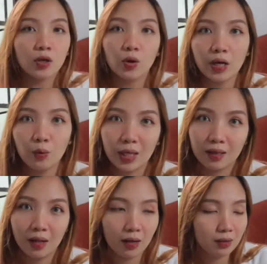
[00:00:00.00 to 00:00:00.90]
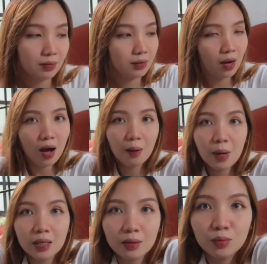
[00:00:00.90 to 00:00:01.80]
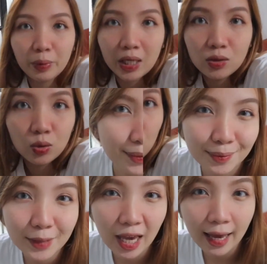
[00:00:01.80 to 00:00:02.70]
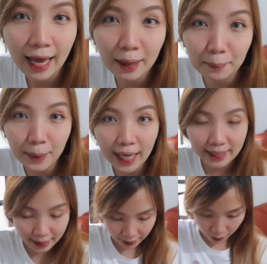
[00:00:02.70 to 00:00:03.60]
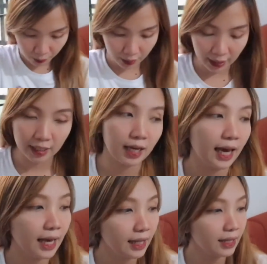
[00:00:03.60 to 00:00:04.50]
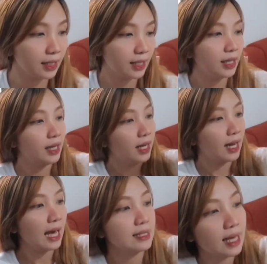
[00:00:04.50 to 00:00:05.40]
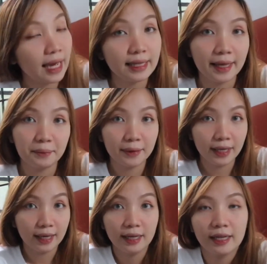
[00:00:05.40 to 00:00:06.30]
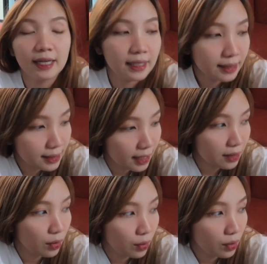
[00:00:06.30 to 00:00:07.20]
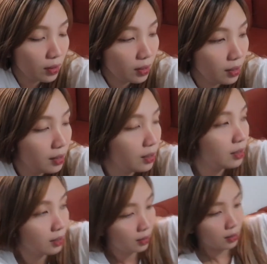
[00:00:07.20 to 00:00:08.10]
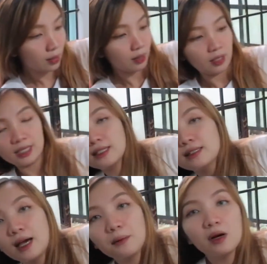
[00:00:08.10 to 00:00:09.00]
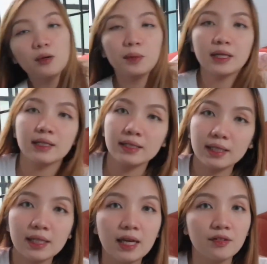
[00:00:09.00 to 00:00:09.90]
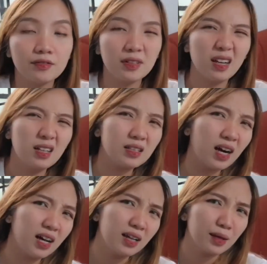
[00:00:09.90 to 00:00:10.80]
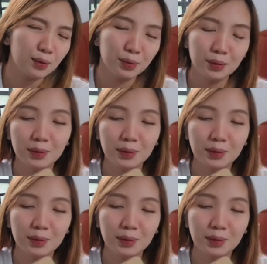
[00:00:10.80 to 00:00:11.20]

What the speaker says: Okay, wait lang. Ang haba na yung video. I'm back. Okay. And last item na is itong isasama ko pa rin sa gift. Ah, nangalay ako.